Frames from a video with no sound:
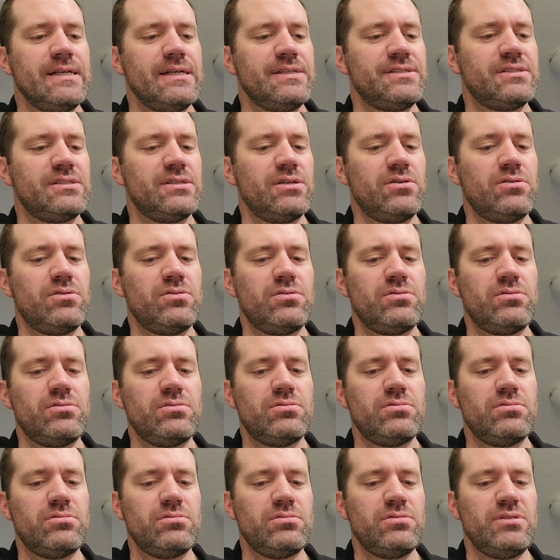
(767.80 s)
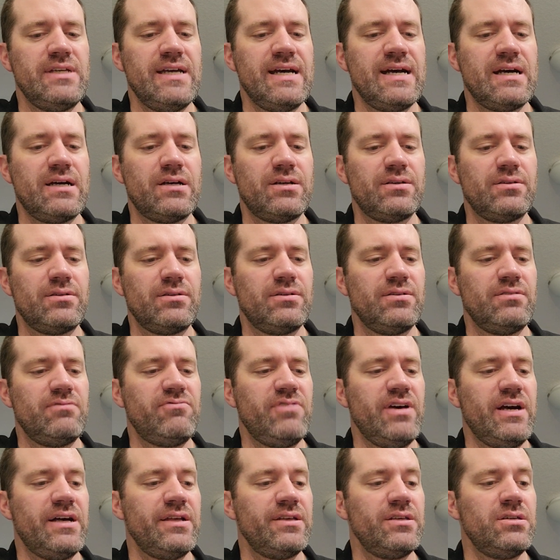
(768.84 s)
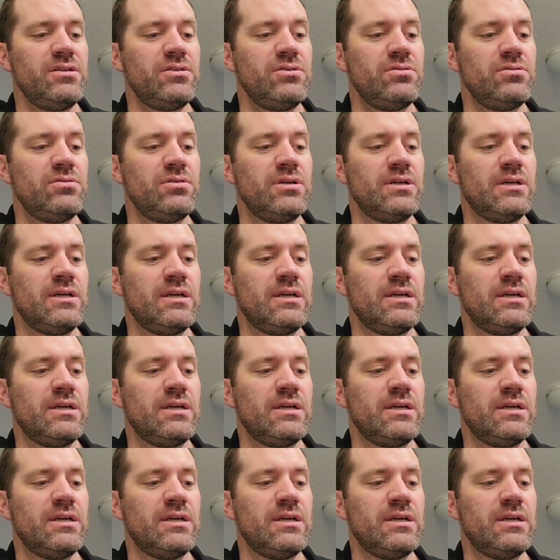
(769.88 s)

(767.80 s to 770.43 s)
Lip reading: So yeah, good value,